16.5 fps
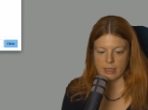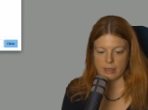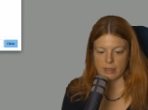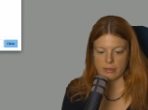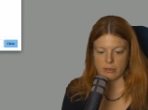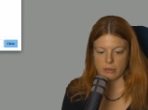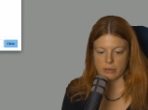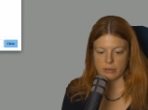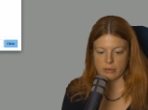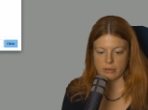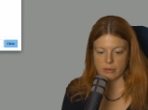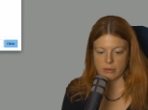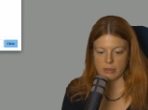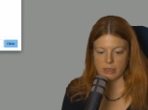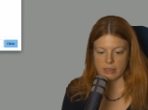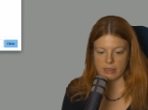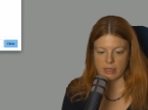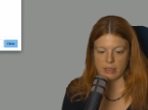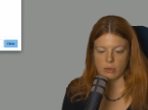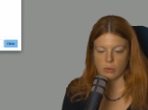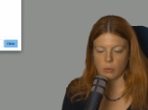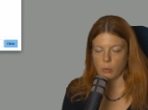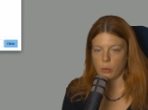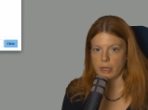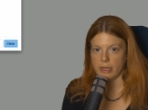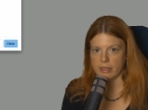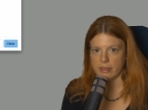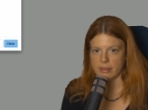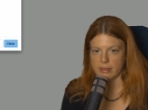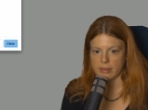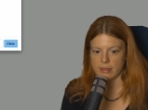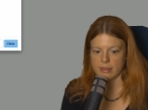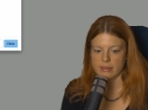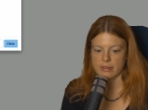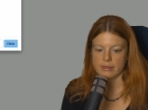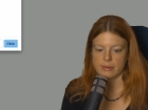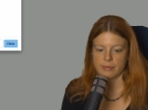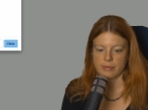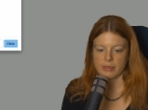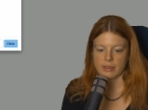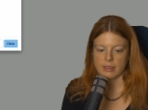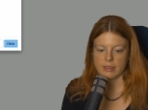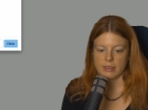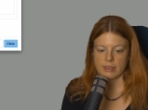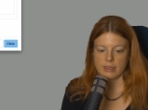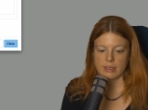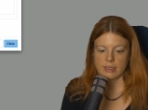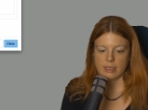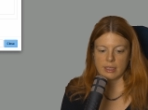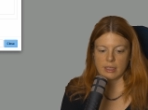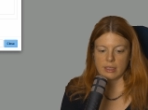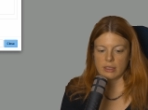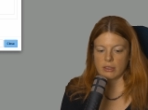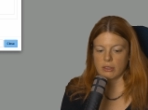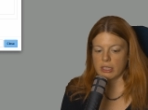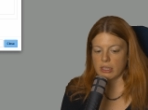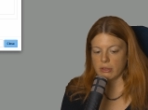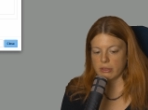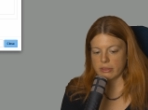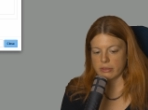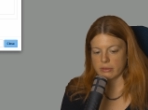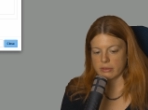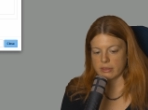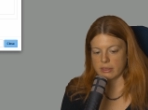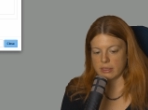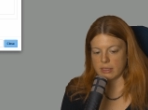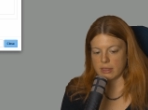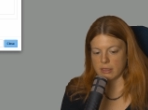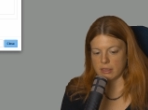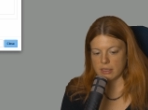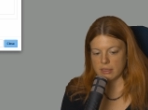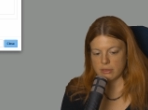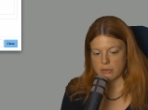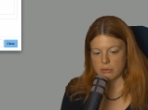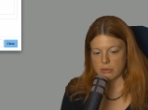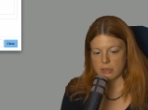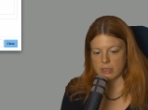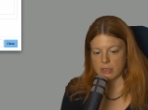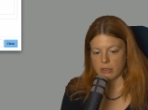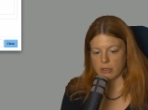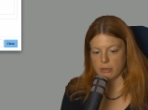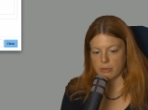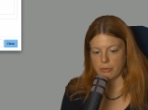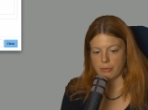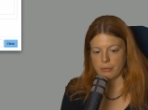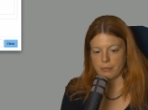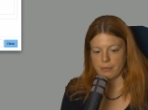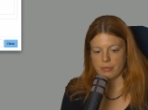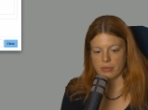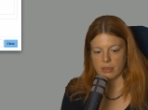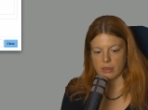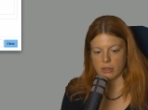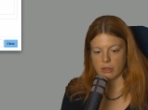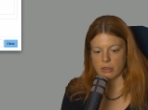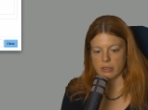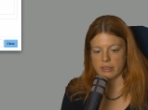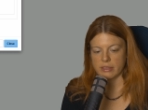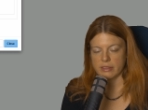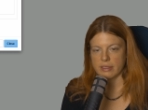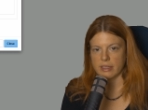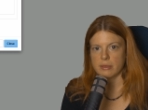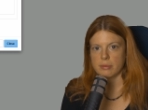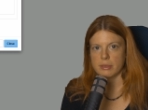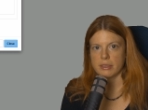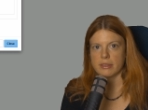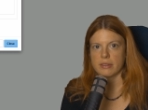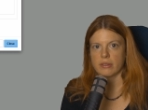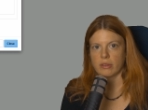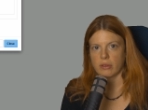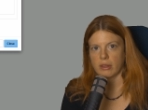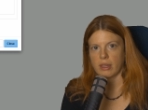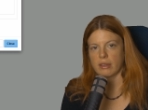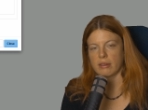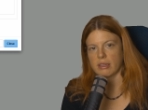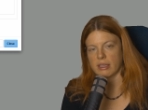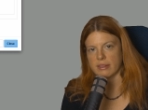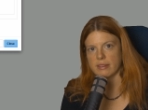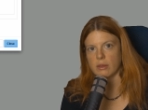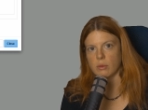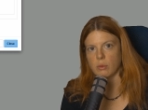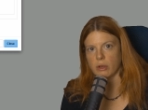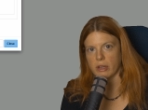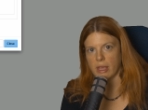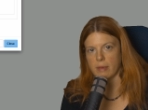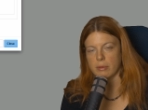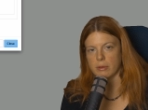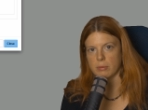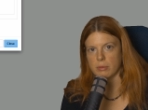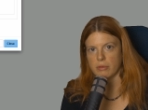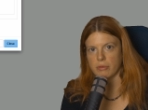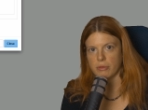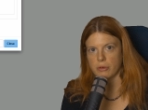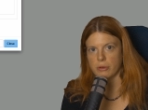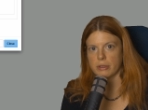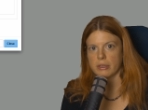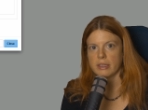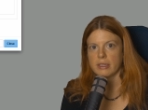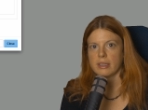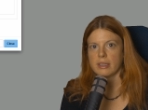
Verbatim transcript: And there's also a date when I did this. You can also see the history of the content element so that you can see what happened before.